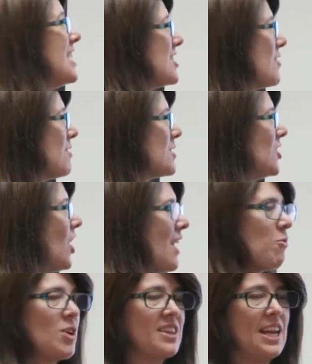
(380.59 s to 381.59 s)
So there was a
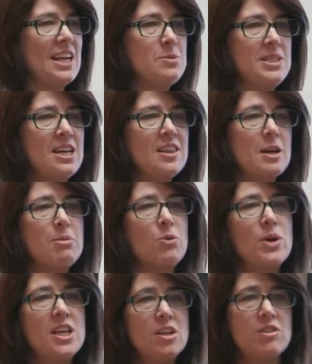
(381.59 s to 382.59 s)
lot of work that had to be done there, but
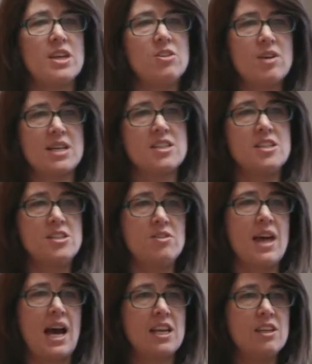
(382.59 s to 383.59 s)
we knew that you guys could do
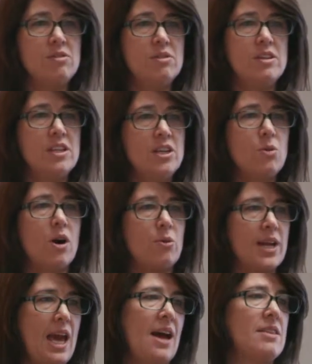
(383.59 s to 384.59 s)
that. You
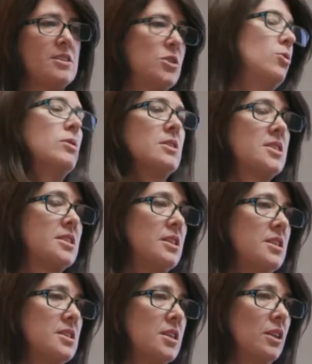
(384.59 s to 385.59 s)
already had the tools
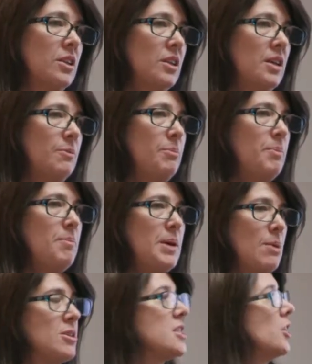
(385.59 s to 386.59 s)
to
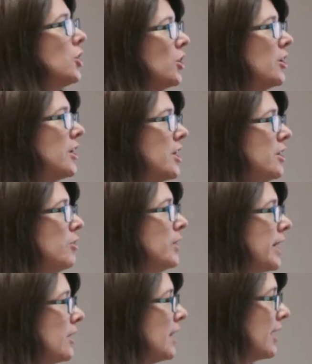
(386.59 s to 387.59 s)
be able to learn a new
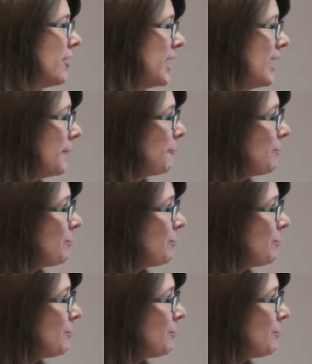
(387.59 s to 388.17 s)
legal area.